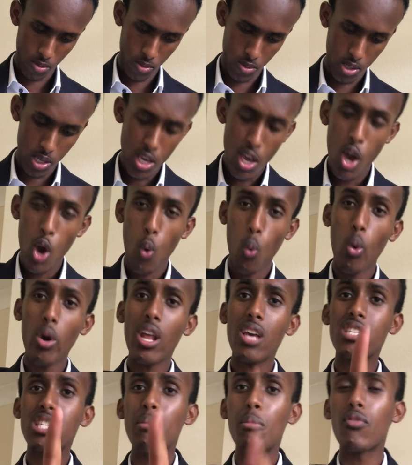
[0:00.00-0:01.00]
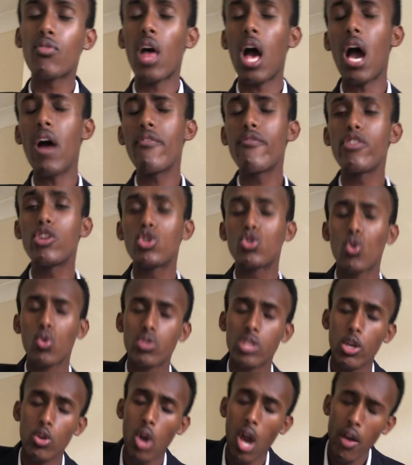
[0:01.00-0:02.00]
See, what are some of the average
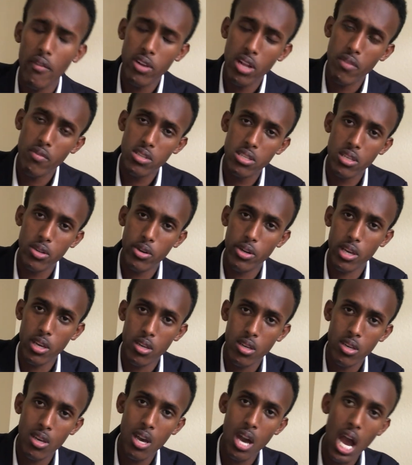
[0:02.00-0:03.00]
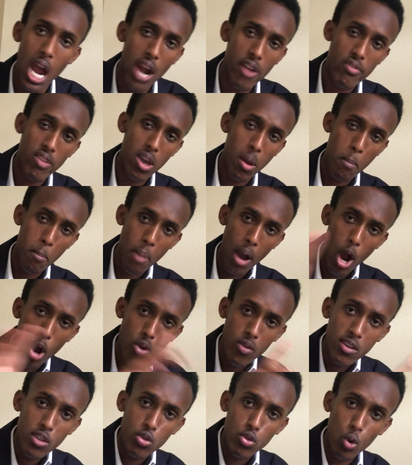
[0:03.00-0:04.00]
thoughts that you're having every single day? Are they
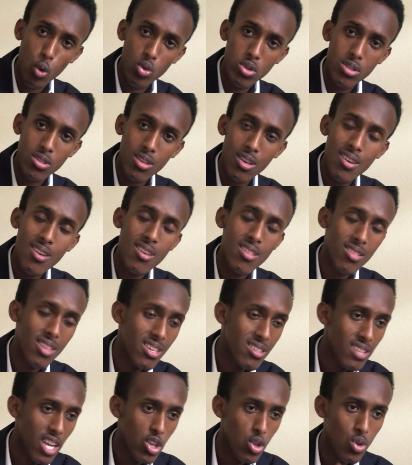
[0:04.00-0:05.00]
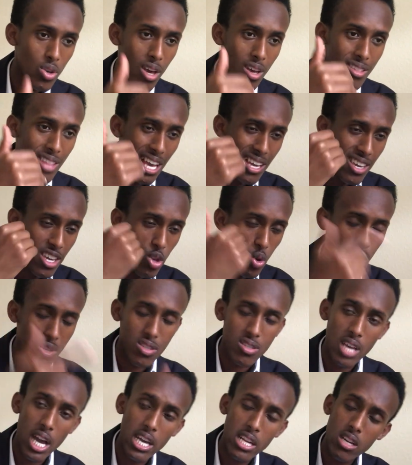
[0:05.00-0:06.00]
empowering thoughts, things that get you
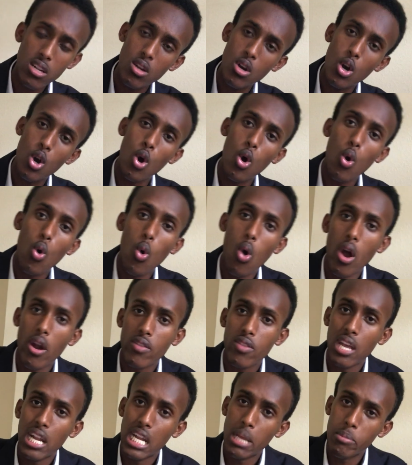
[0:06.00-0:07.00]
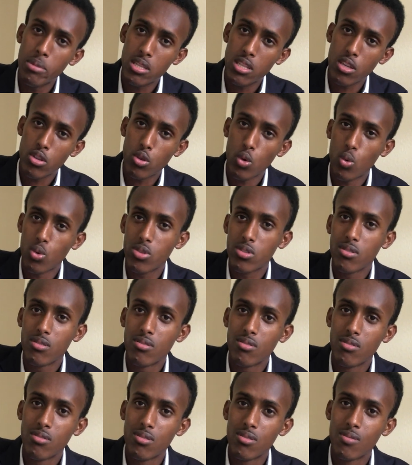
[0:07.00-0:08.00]
excited, or are they limiting thoughts?
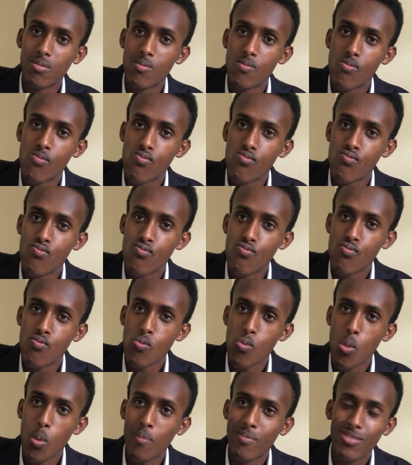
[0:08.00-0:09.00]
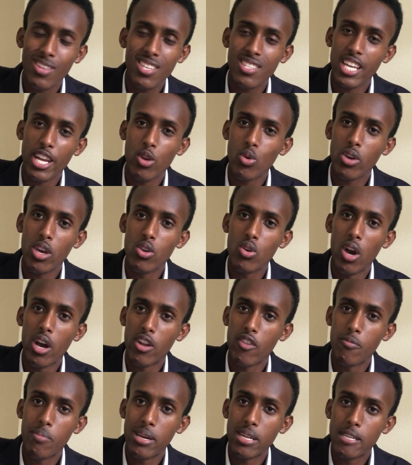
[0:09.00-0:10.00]
Things that don't get you
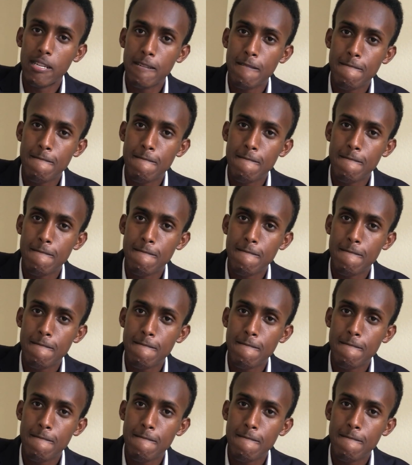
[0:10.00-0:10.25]
out of bed.